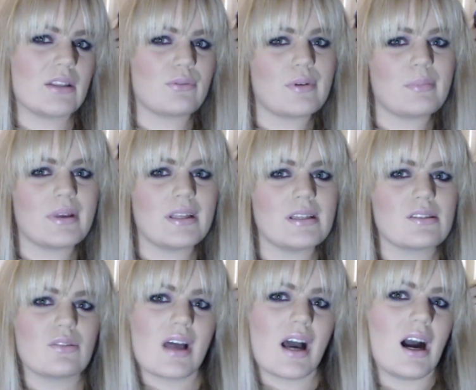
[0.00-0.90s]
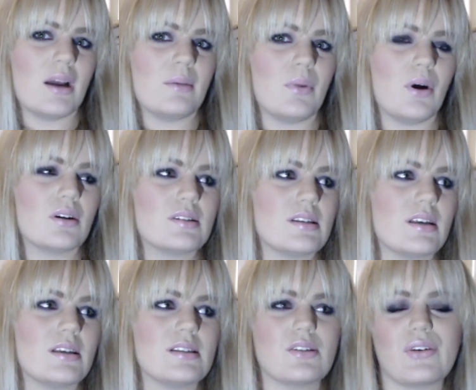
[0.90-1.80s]
getting the ribbons or the hard
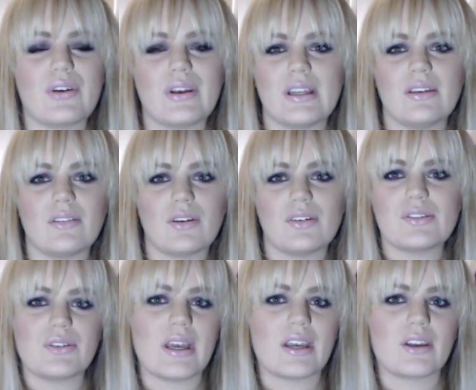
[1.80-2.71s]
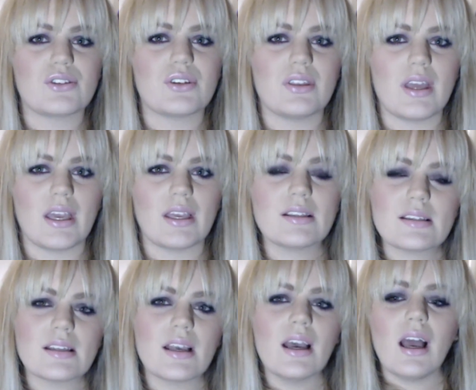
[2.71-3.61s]
boxes or any of those sort of extra
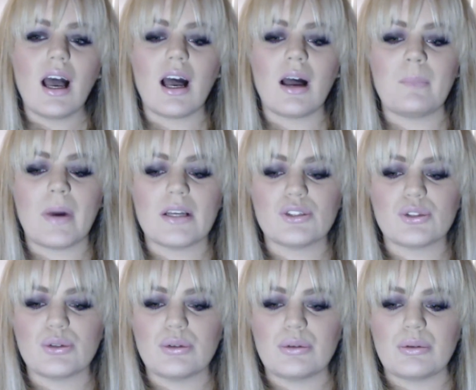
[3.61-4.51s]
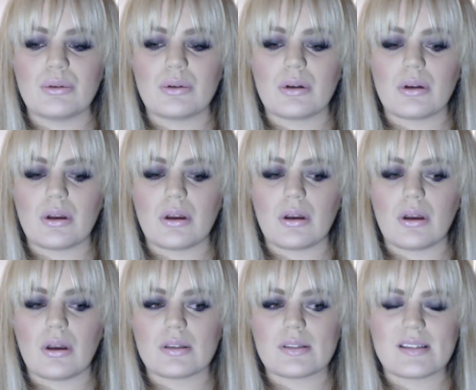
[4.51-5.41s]
things. I do
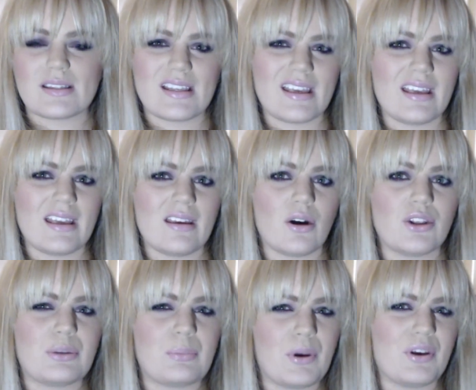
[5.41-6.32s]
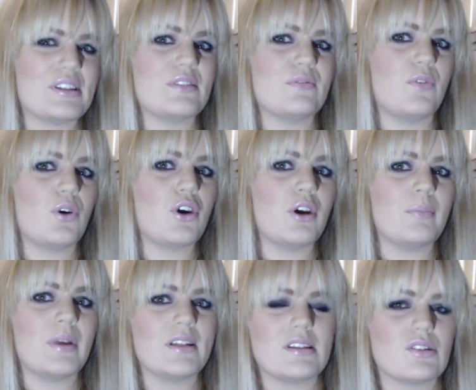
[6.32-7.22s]
see on the purse
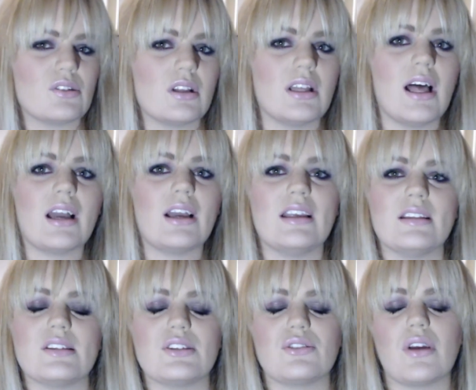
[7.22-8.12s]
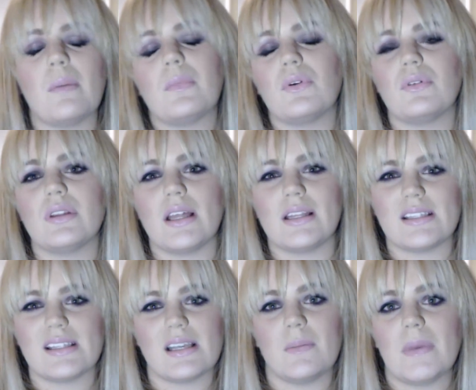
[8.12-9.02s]
forum and sort of like Instagram and all
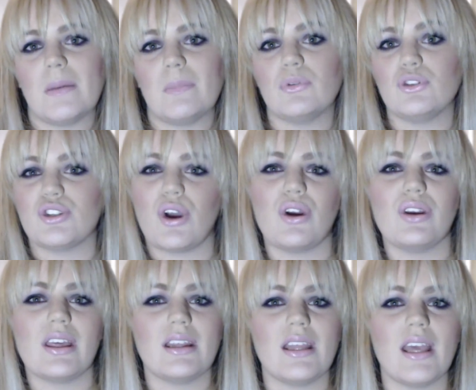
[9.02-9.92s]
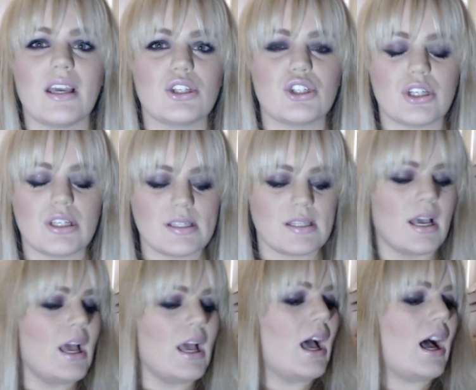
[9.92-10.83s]
that that some people don't get the
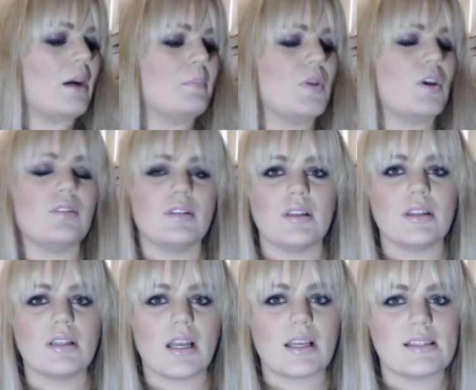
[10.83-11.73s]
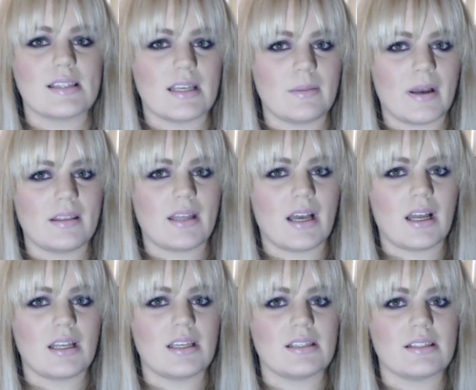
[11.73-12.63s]
extras. The only thing that I can say about
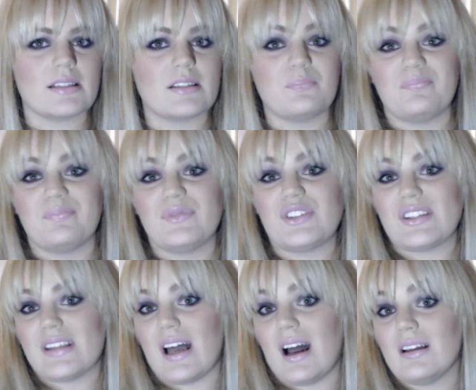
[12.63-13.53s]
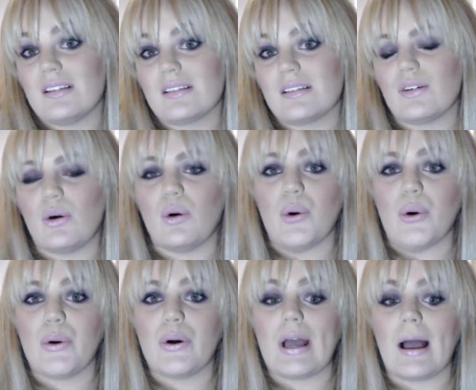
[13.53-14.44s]
that is just ask
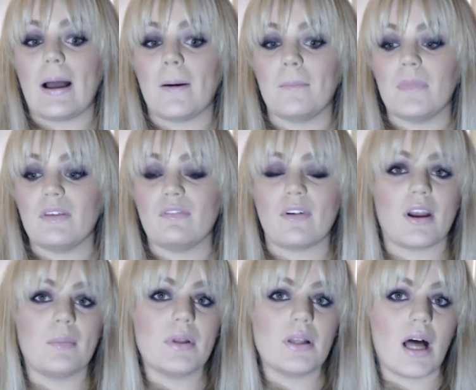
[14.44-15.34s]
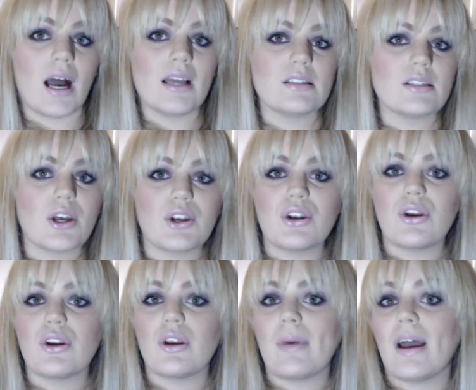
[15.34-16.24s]
or be very polite. I
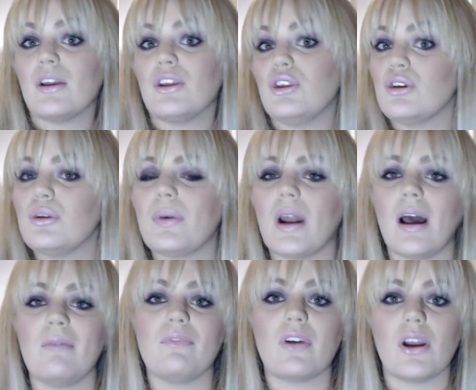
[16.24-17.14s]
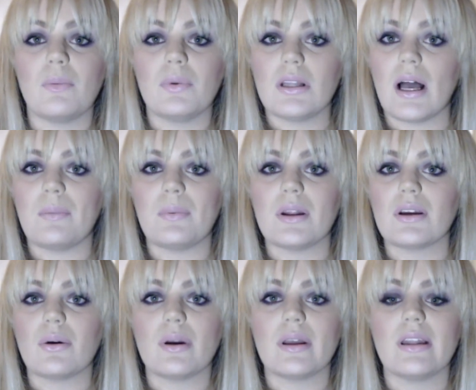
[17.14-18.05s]
don't know about you, but I'm very polite
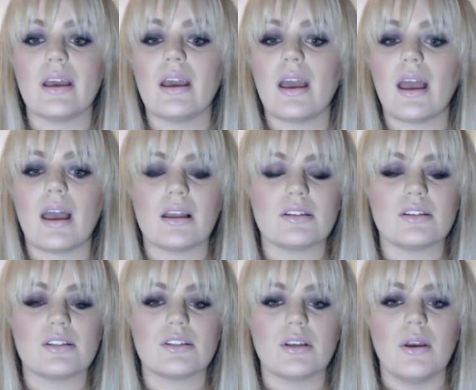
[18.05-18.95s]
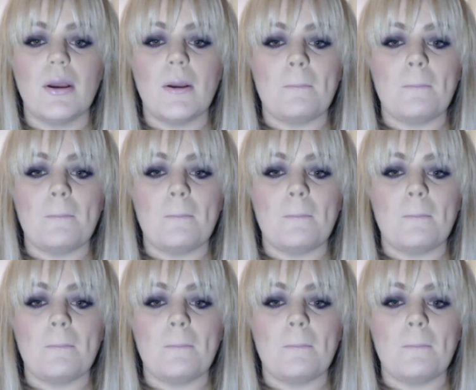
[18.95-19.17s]
when I go in there, and